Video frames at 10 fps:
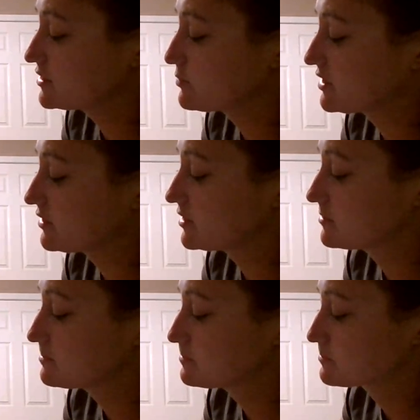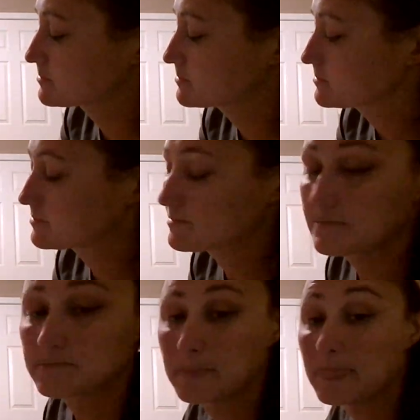belly.
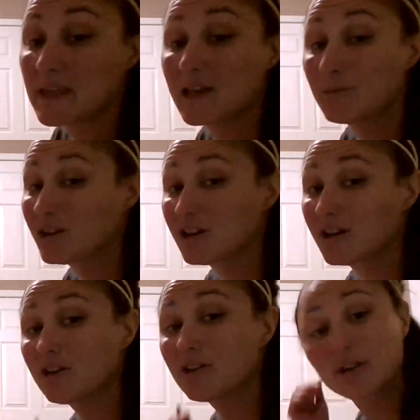I'm going to color